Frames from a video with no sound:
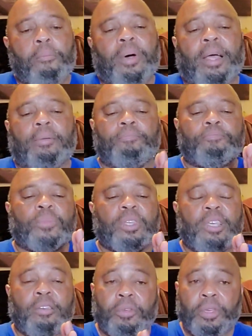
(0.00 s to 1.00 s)
But
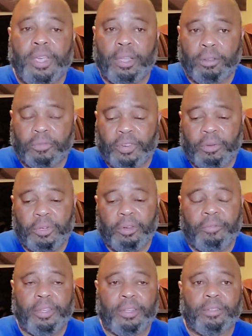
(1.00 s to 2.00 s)
if you hear those Fleetwood
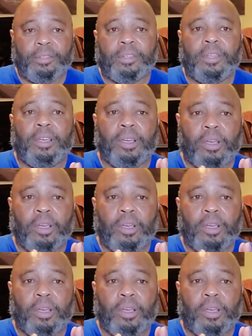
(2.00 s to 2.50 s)
Devilles,